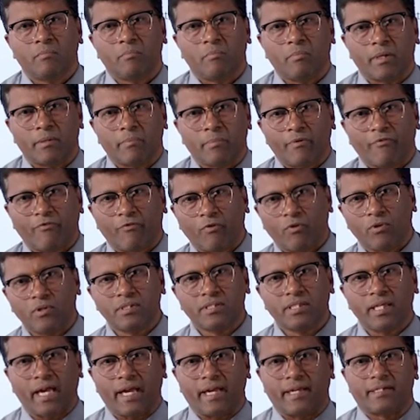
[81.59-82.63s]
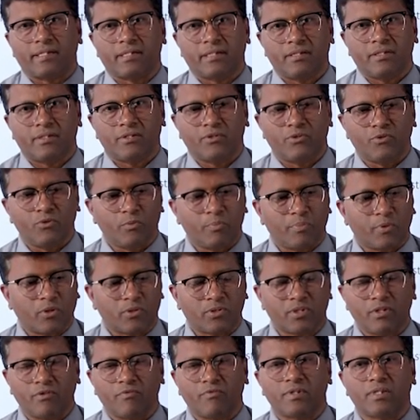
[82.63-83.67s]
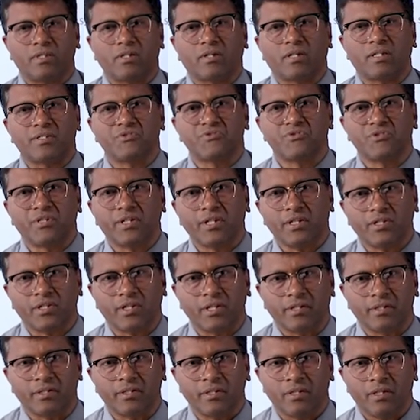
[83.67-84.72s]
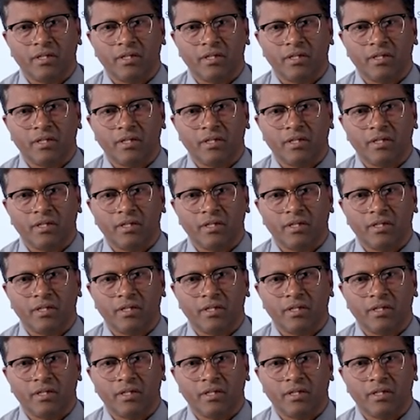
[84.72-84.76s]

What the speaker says: But before that, you proceed with the consideration.